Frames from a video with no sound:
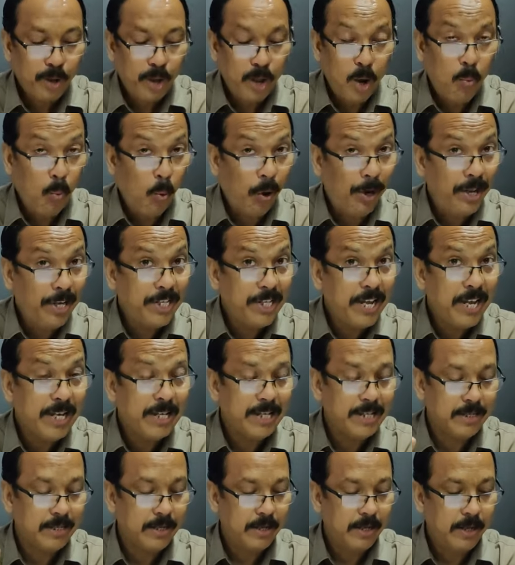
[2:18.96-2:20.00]
and what he
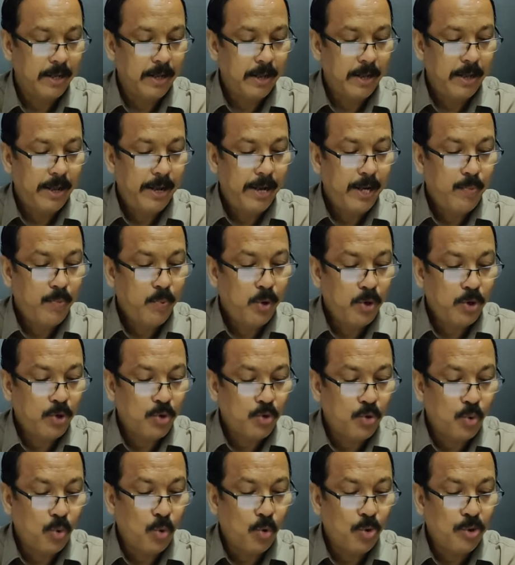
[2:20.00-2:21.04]
says, it was
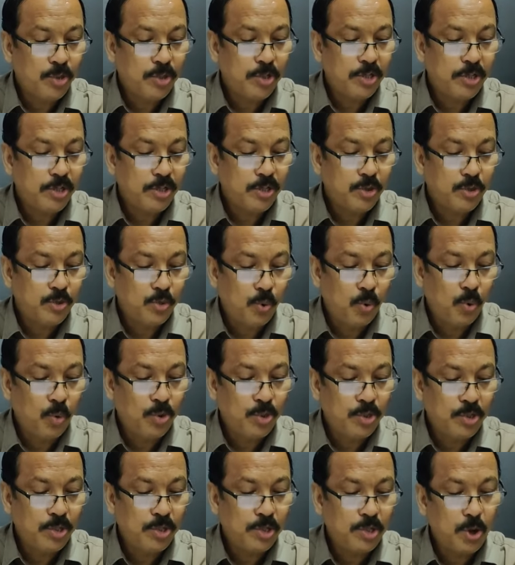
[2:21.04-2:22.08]
roses,
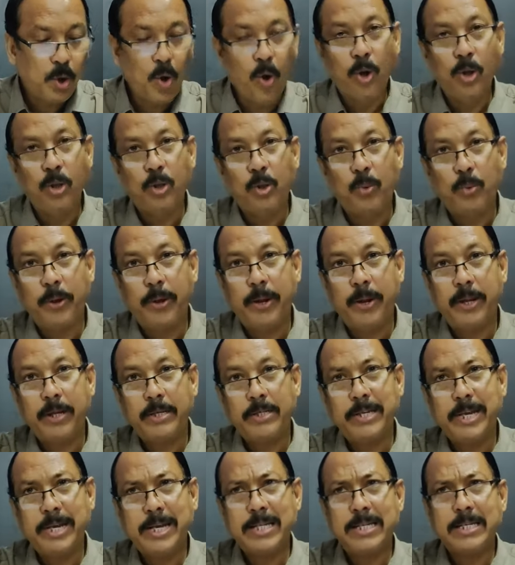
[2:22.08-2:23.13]
roses all the way.
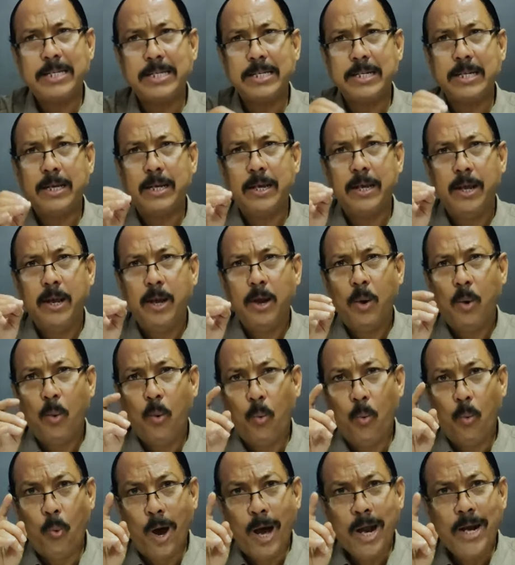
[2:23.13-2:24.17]
says,
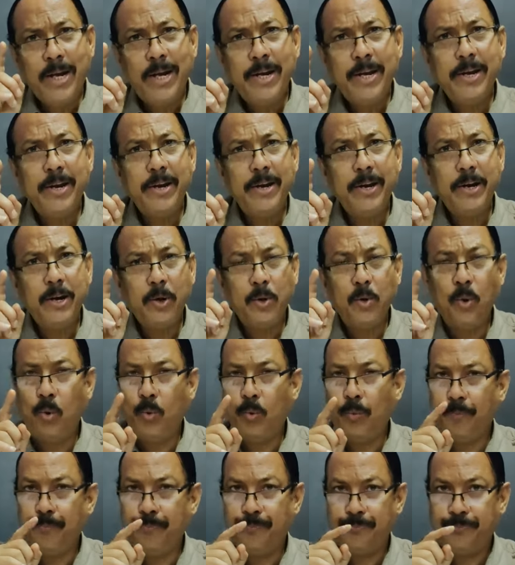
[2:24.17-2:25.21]
one year
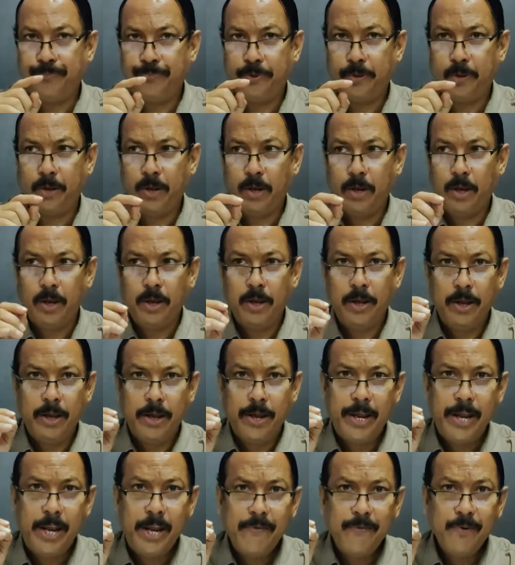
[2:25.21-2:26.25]
ago,
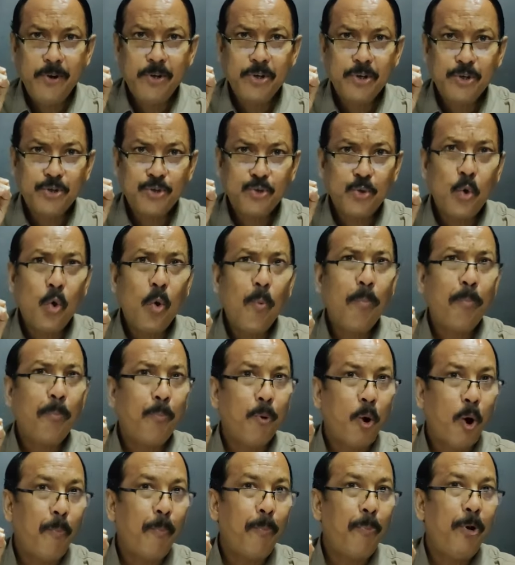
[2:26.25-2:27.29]
he was so
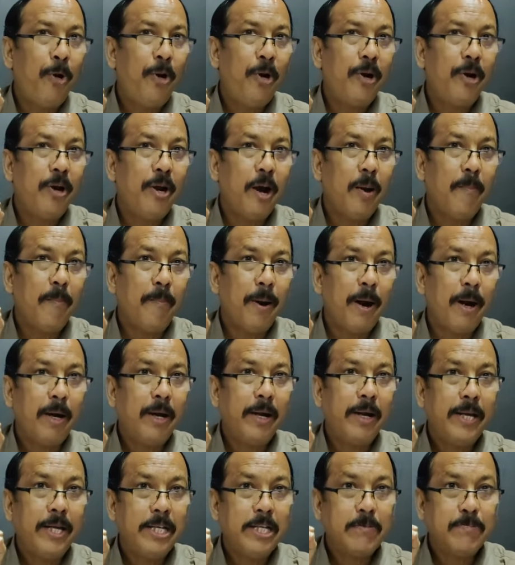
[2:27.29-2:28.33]
popular among
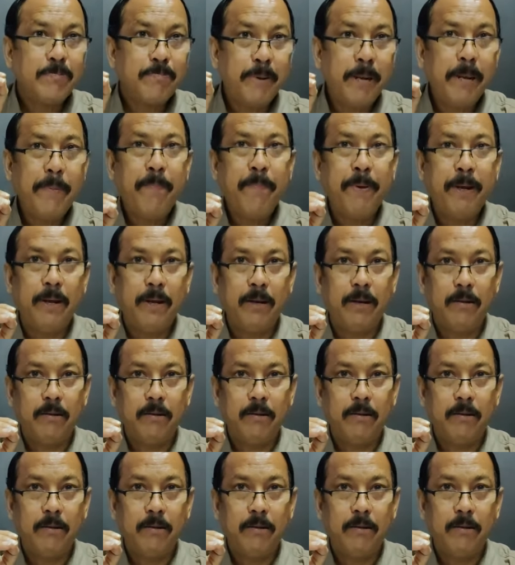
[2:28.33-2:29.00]
his people